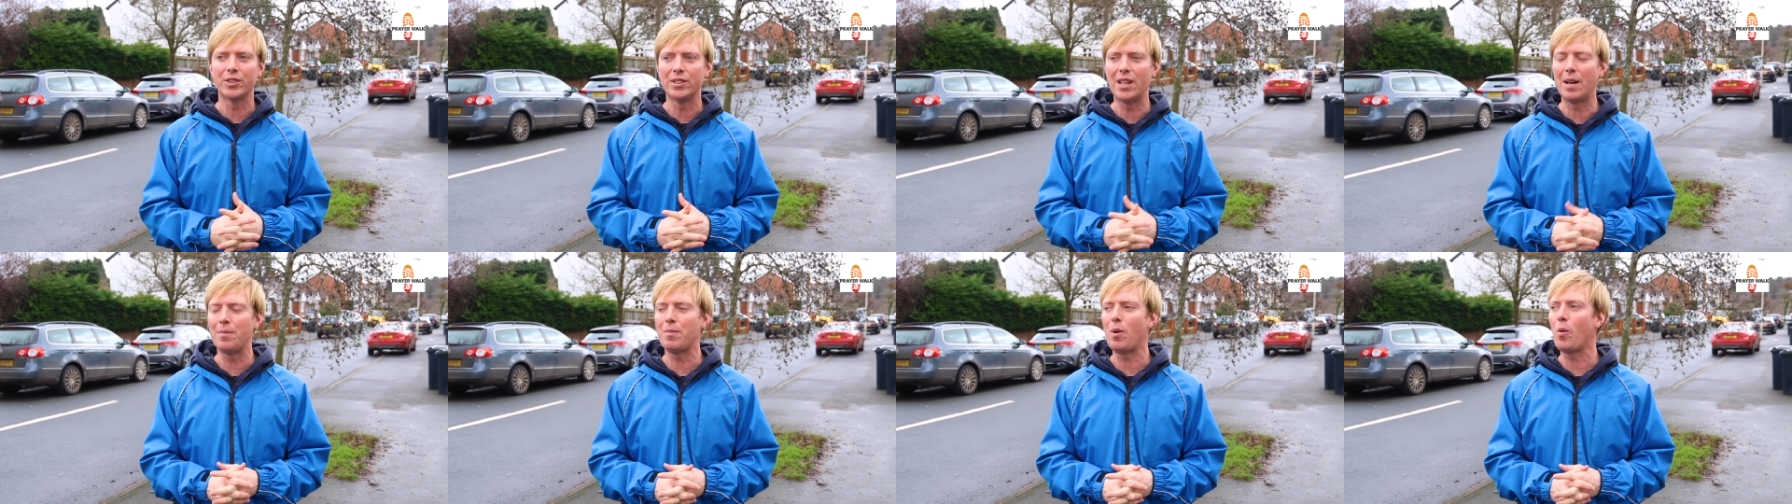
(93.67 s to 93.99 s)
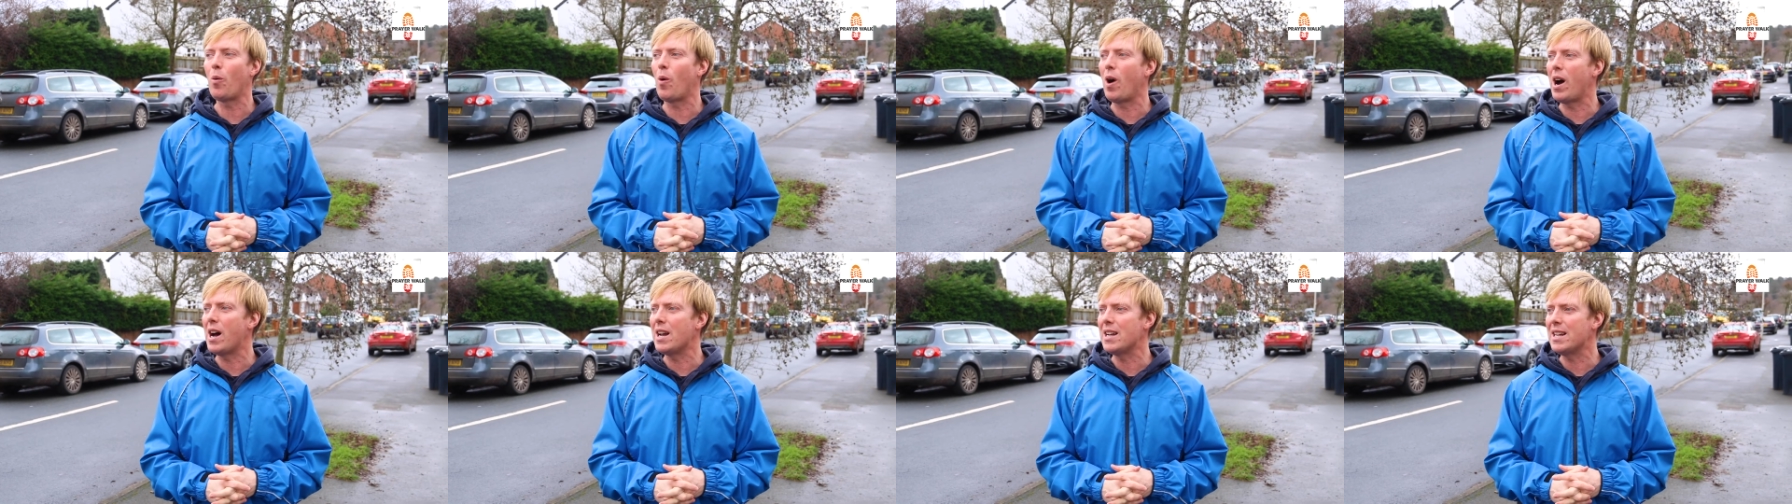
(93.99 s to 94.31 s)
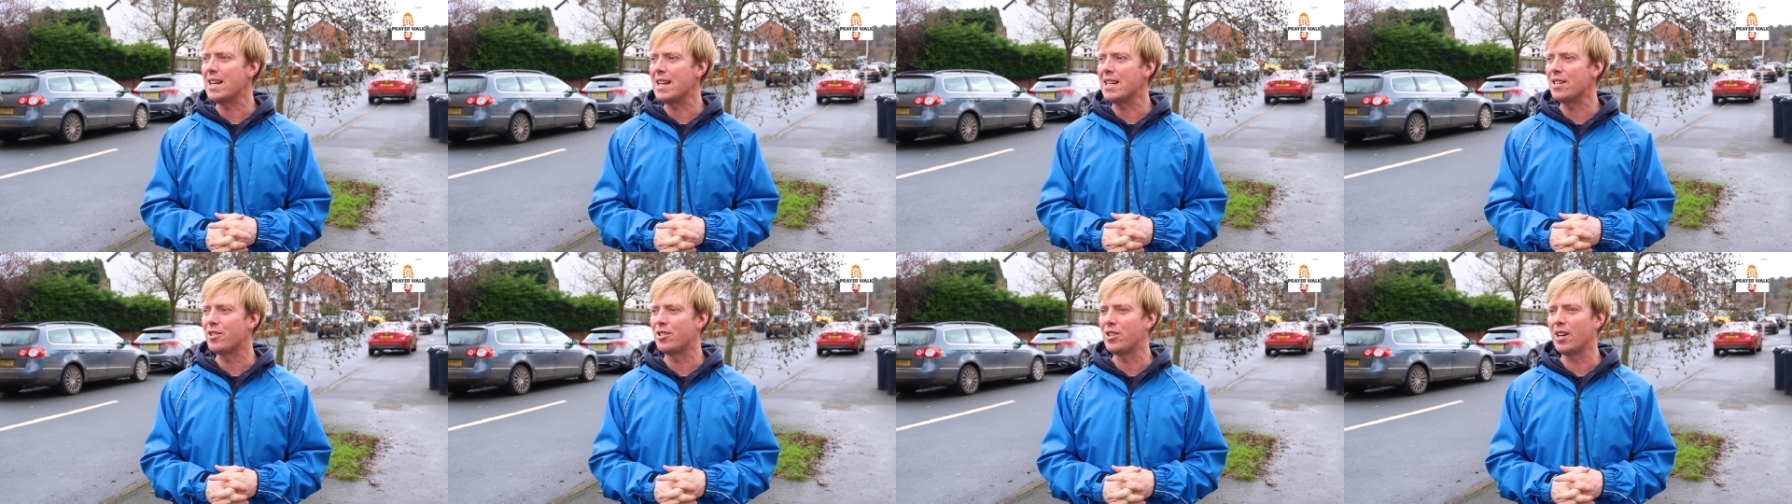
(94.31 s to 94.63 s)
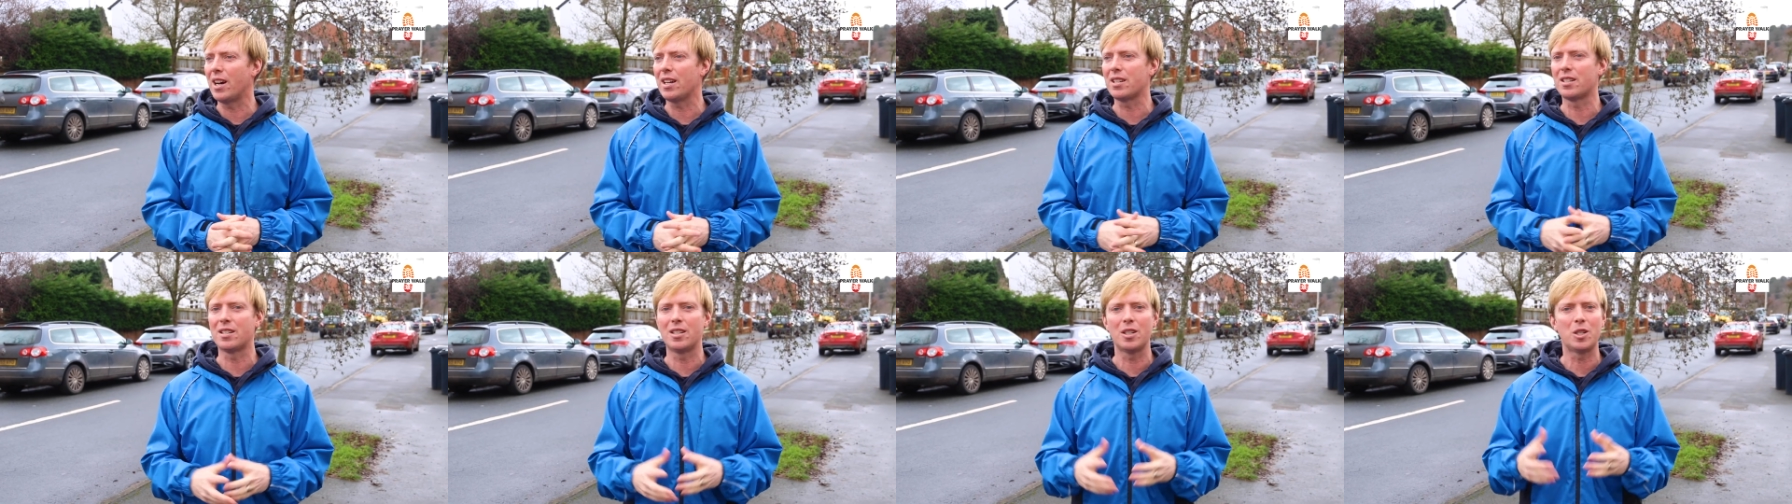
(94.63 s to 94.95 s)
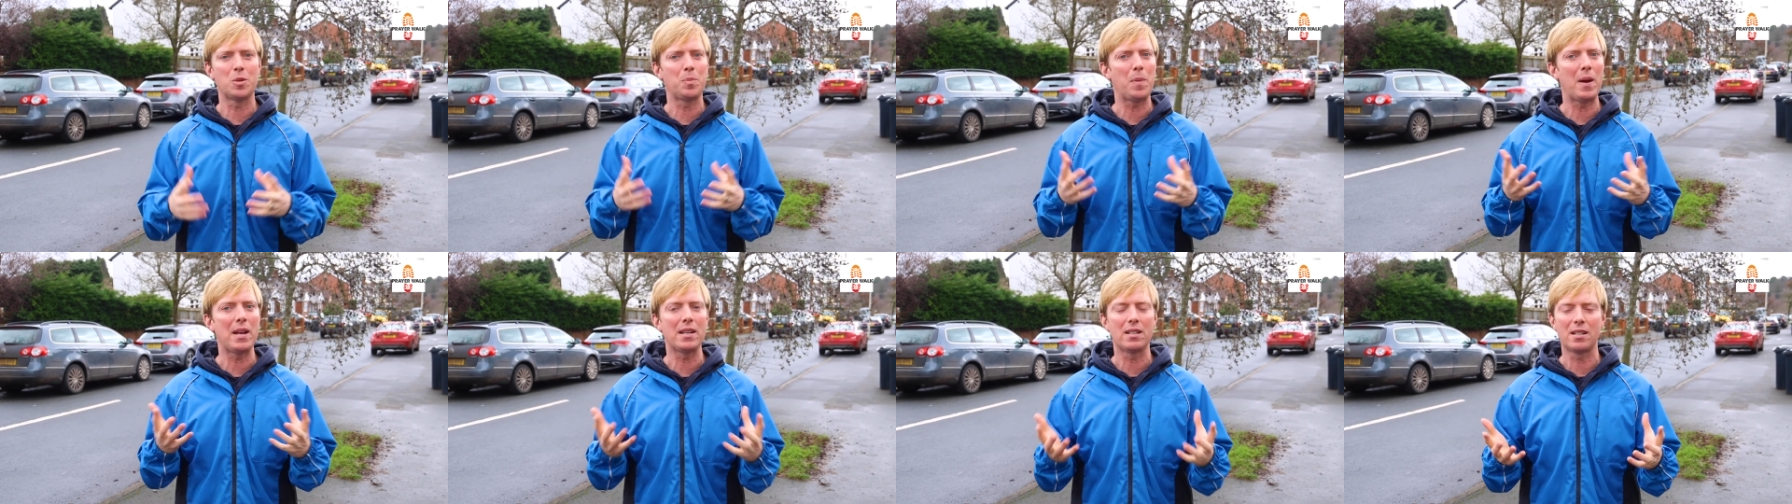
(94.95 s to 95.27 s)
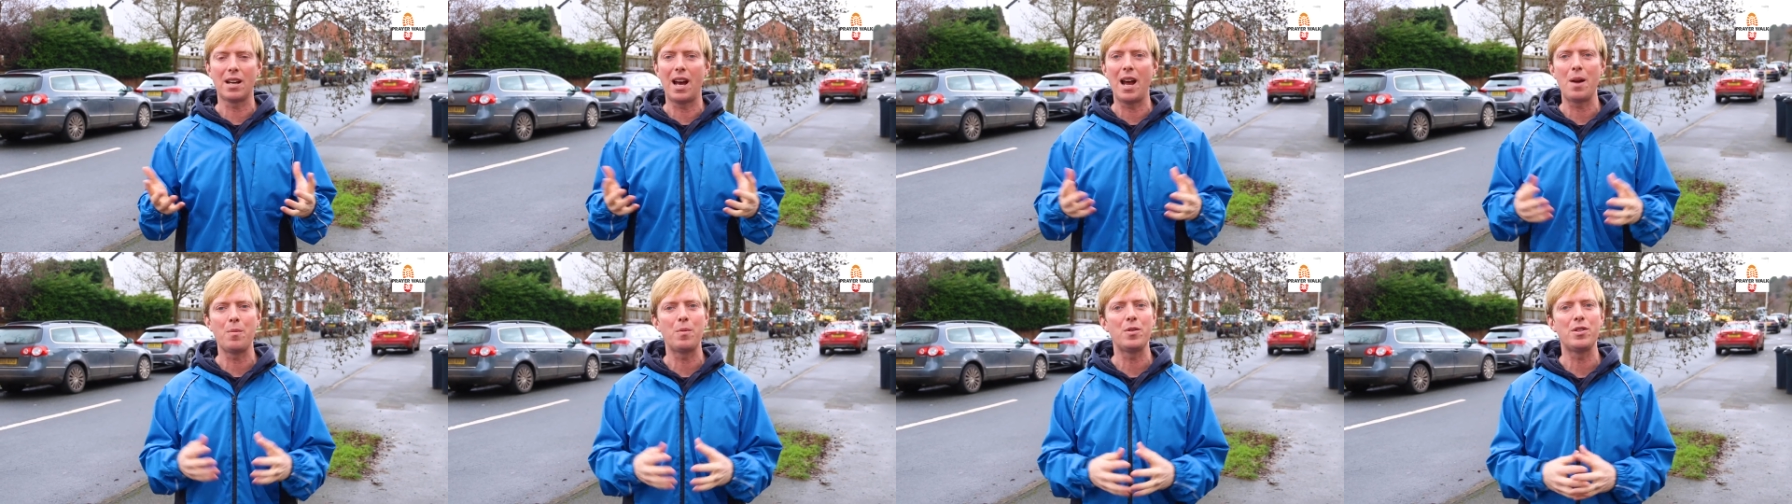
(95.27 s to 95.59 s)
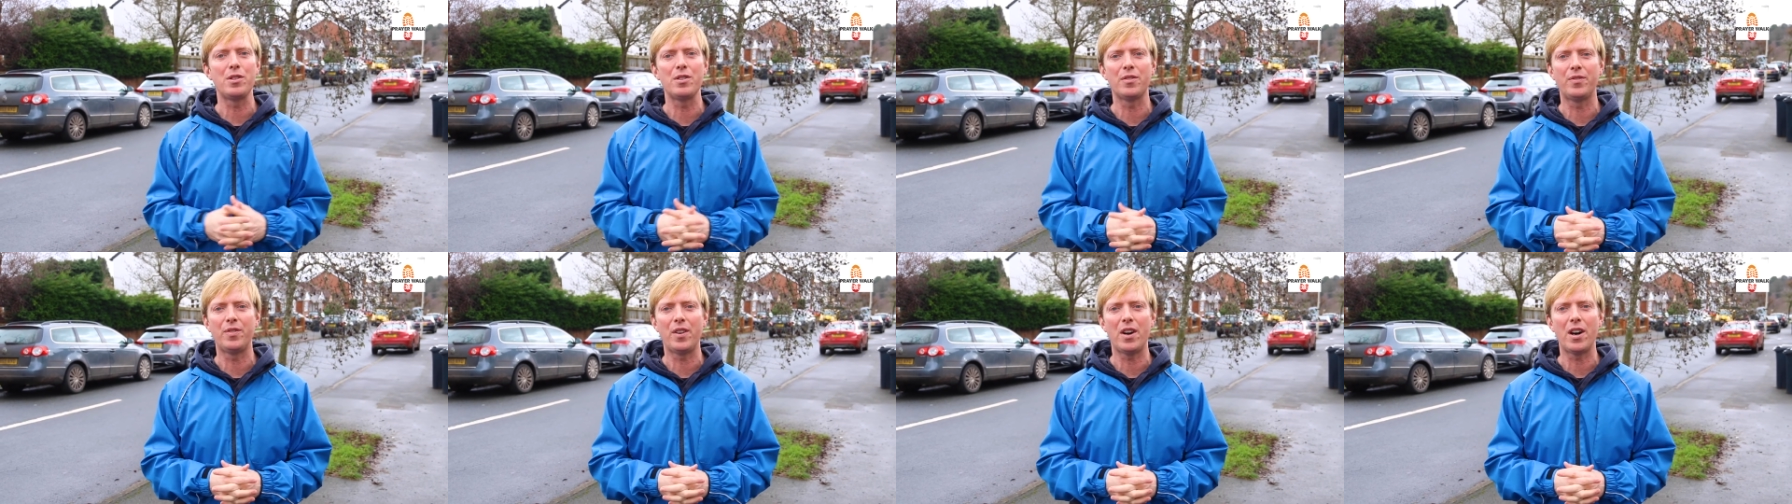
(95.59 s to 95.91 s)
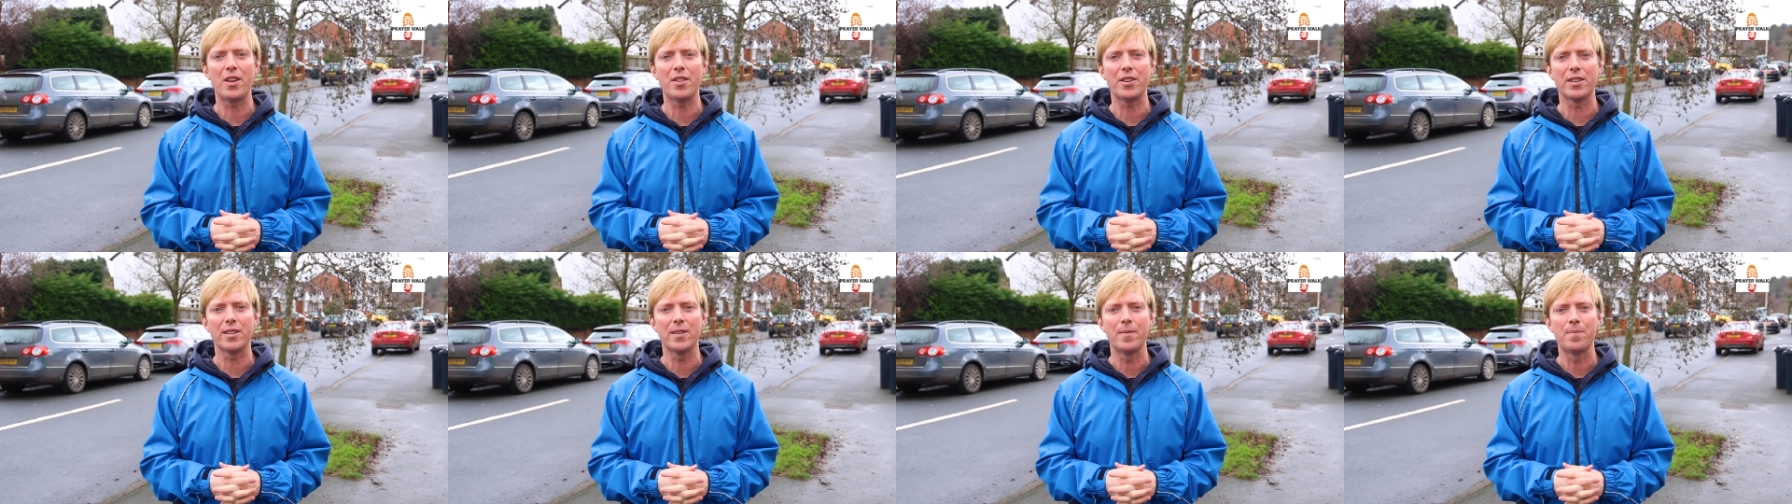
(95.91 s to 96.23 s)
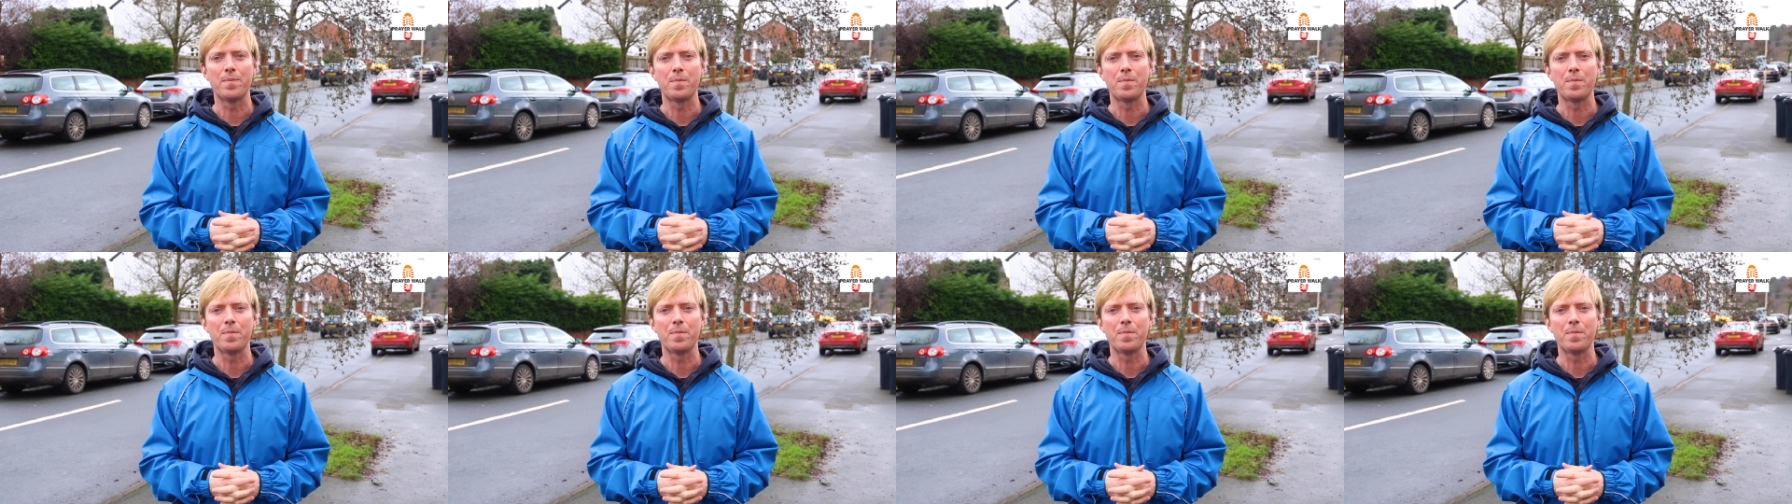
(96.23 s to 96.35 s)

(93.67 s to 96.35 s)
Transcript: Number 1 is just to spend time with your Father.